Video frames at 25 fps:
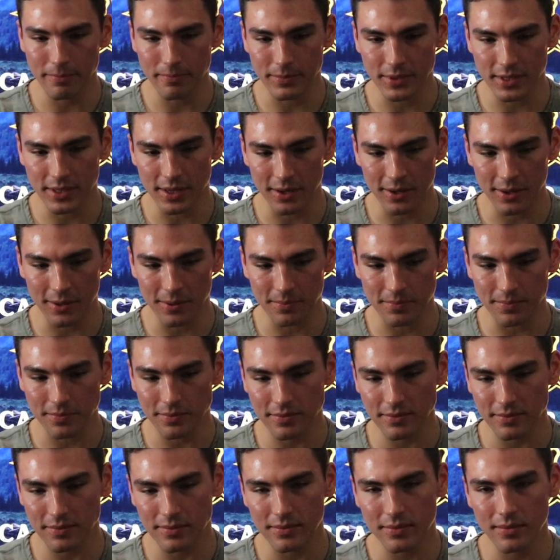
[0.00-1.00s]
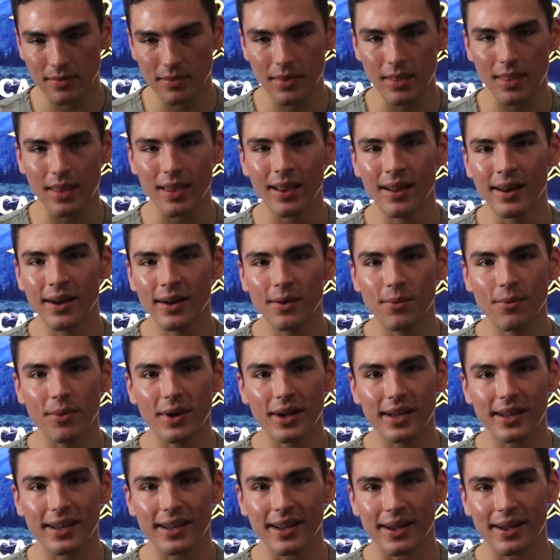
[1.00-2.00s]
So
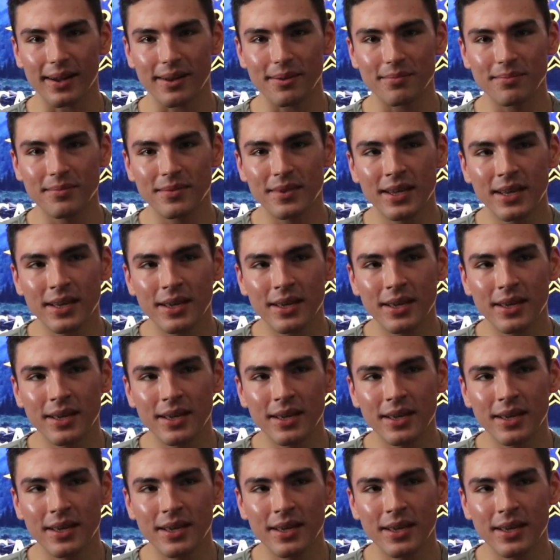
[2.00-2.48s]
anyway, I